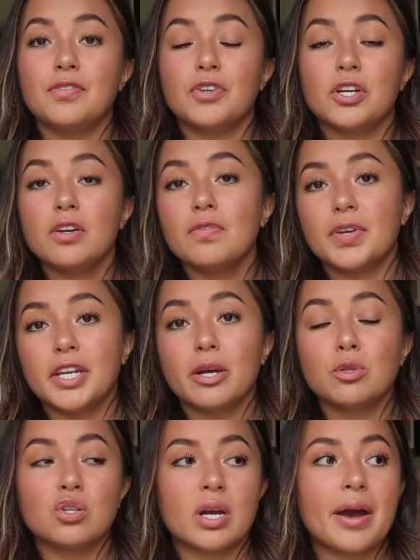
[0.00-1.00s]
if your
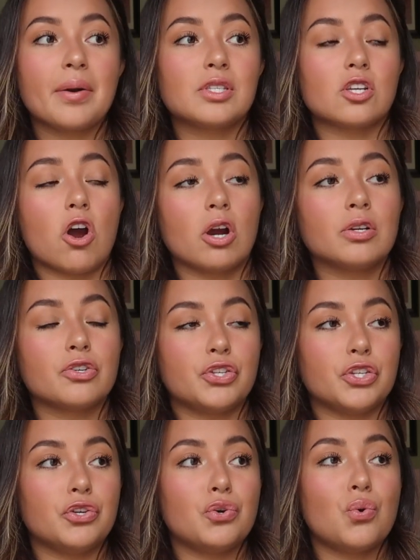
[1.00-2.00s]
video tryouts aren't
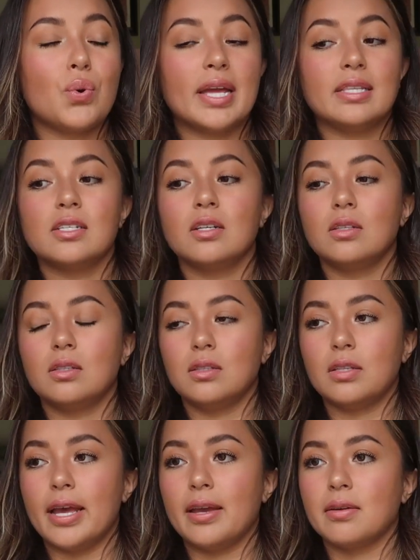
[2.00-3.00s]
due until
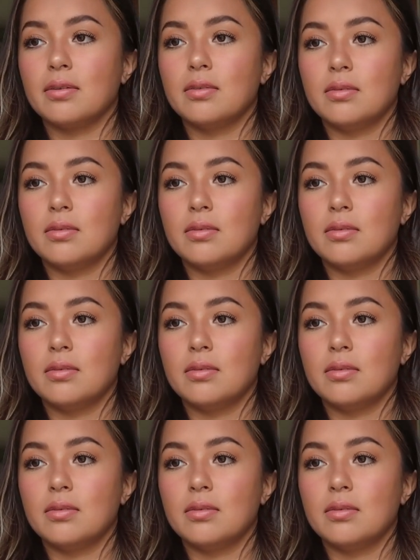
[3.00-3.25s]
like